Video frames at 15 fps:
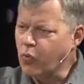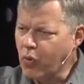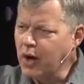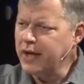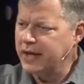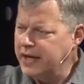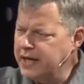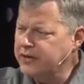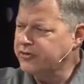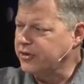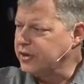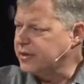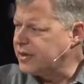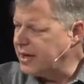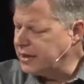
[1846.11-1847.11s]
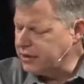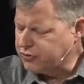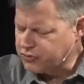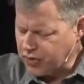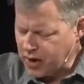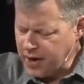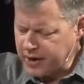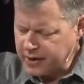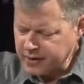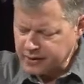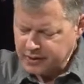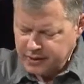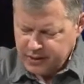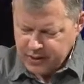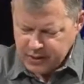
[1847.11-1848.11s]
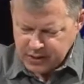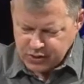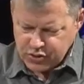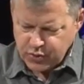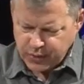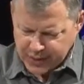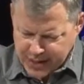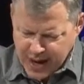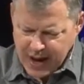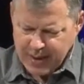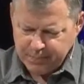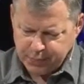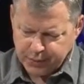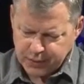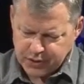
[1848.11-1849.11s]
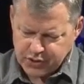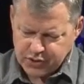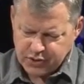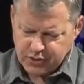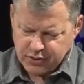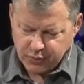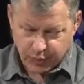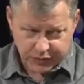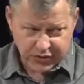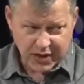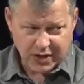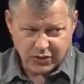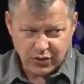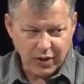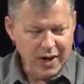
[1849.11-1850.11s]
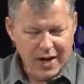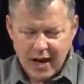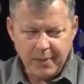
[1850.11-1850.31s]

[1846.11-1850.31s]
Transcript: What is it that he's trying to accomplish within you?